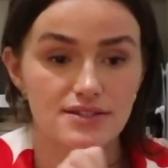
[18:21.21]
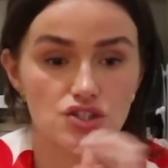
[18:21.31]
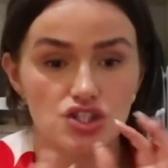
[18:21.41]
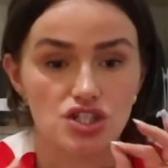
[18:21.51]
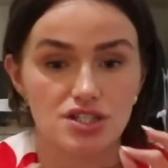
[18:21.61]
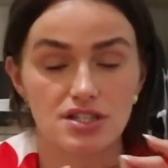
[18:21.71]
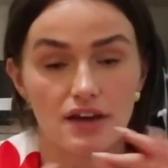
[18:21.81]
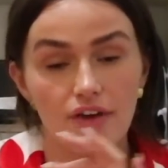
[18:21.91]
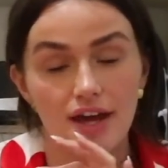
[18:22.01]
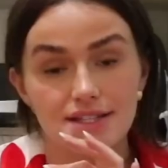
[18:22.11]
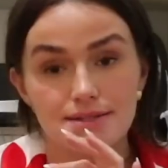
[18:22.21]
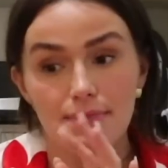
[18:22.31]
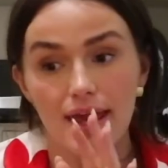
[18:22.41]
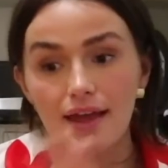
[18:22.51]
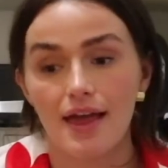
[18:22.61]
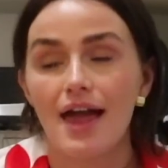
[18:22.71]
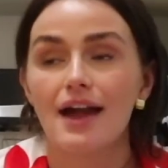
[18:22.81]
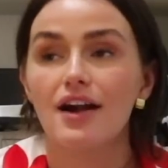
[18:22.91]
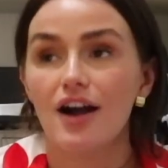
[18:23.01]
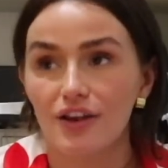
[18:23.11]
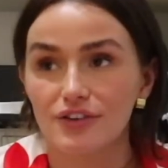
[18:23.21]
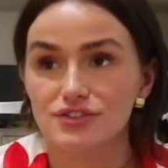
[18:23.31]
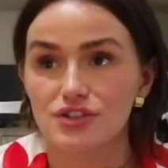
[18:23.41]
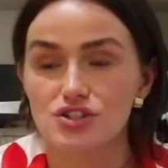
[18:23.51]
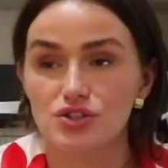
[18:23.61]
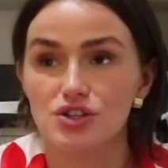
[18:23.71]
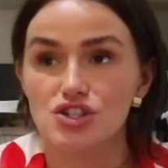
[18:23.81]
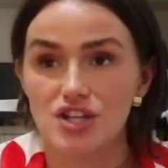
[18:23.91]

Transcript: so she just diverted to me. Cut a long story short,